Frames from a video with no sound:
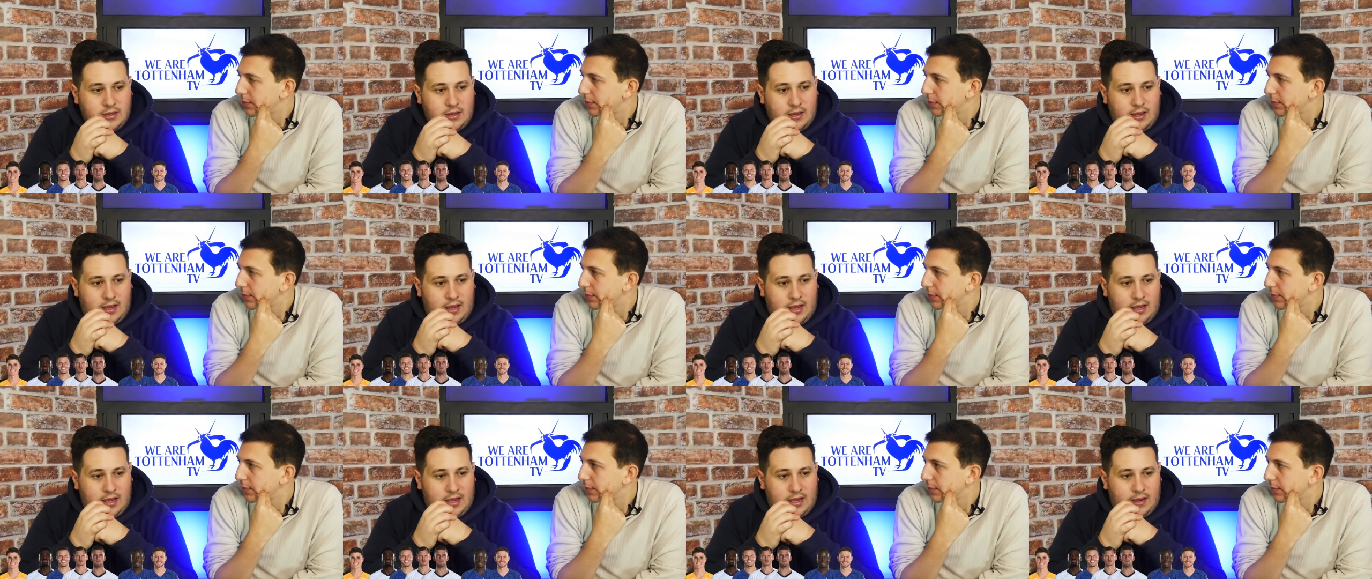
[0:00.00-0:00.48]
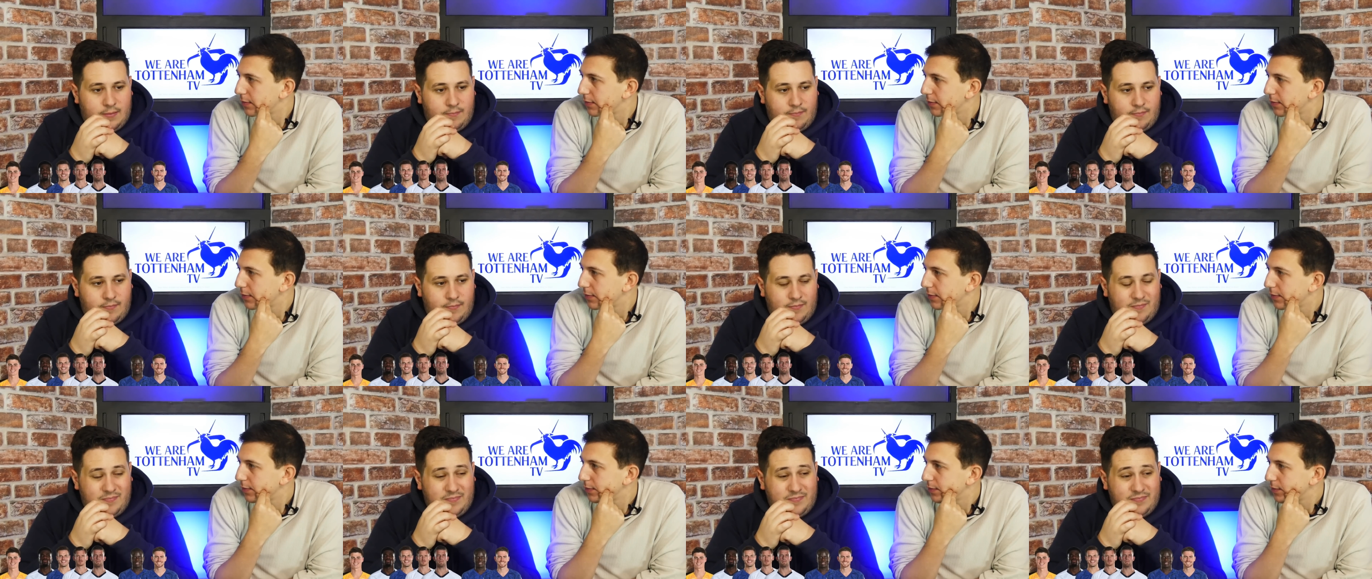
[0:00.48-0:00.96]

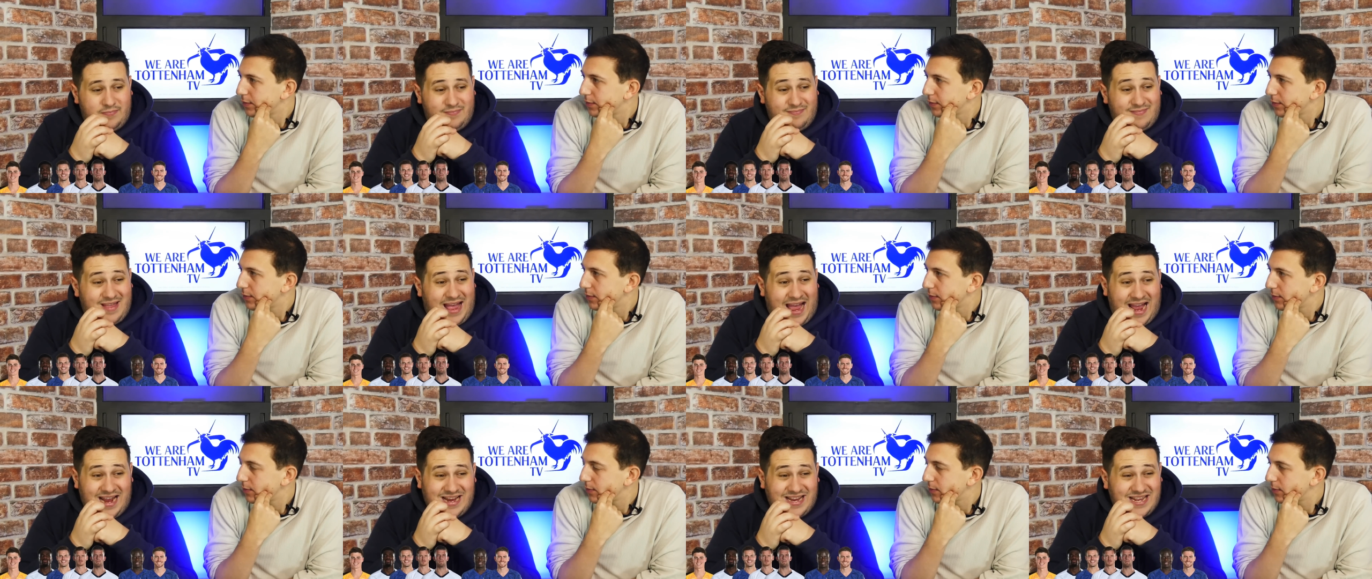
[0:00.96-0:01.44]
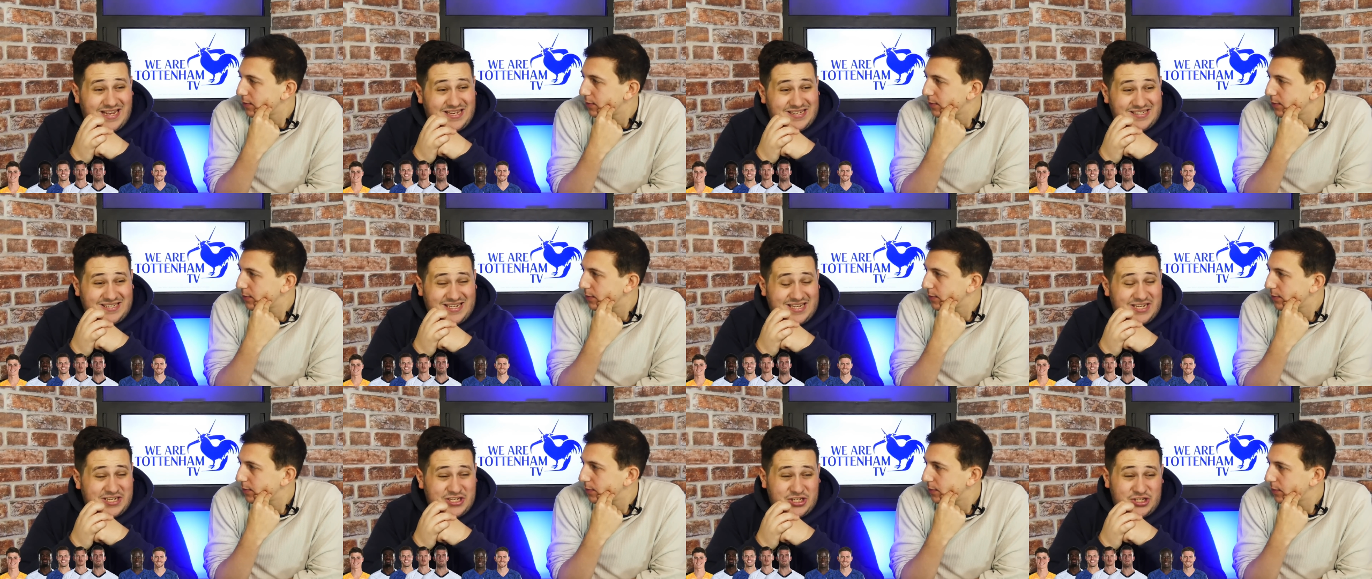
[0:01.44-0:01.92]
Speaker 1: um, and he's
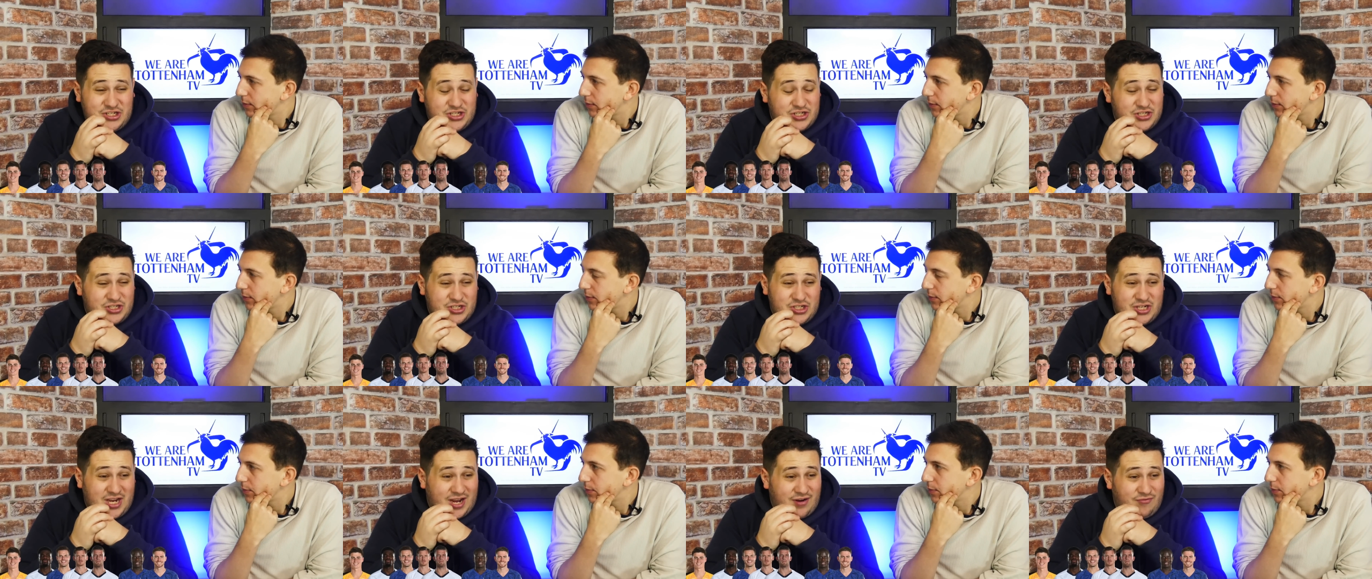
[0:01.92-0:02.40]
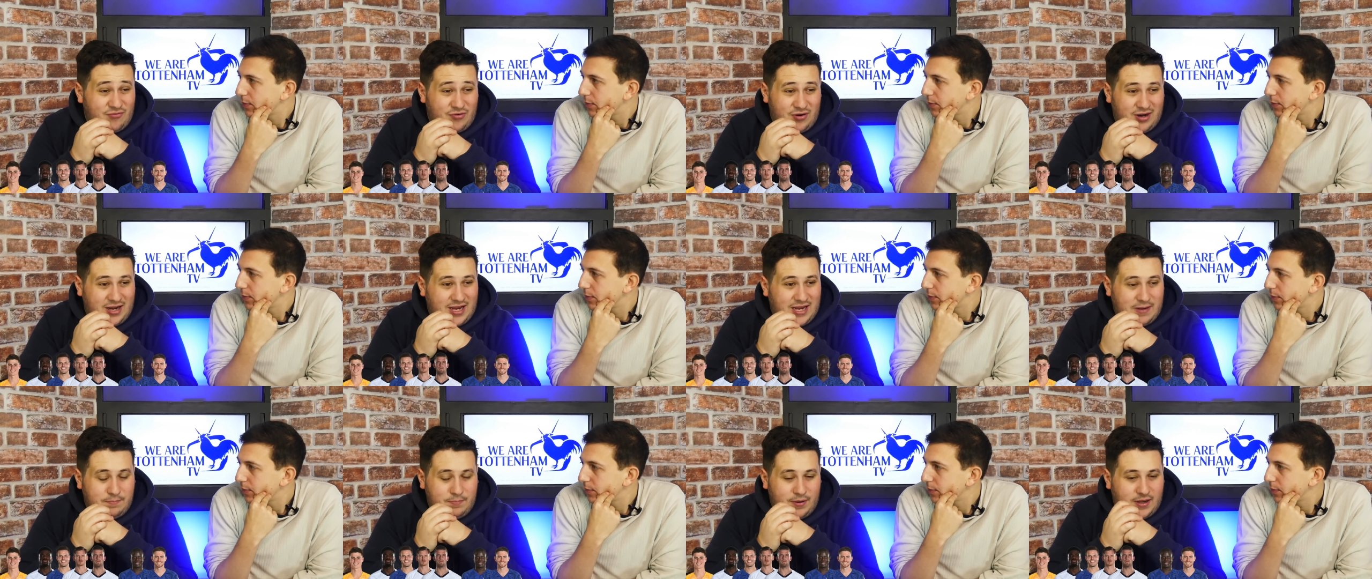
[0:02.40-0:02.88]
he's just
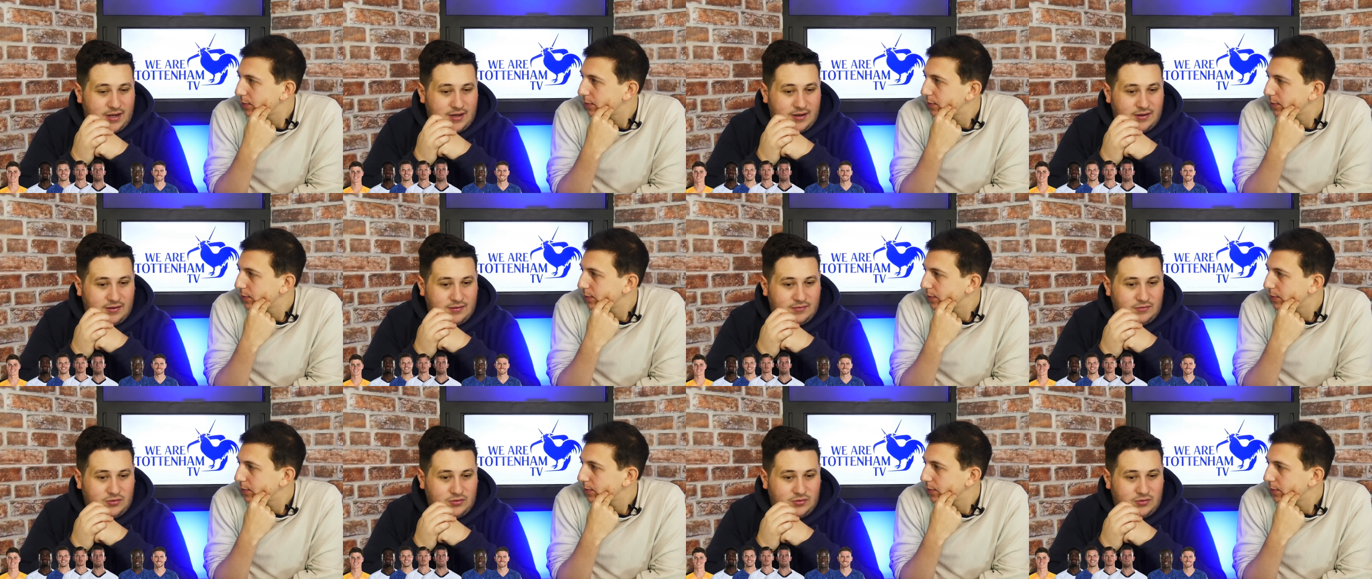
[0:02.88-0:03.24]
generally been